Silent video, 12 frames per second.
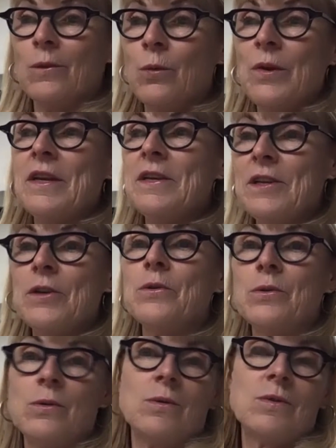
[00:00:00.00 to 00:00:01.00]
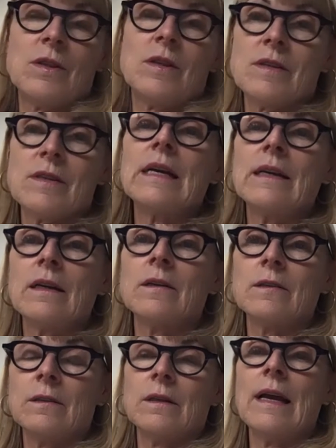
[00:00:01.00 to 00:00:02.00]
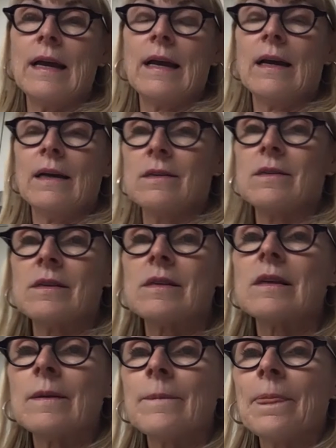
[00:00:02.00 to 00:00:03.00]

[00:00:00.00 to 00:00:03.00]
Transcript: we use the cycle as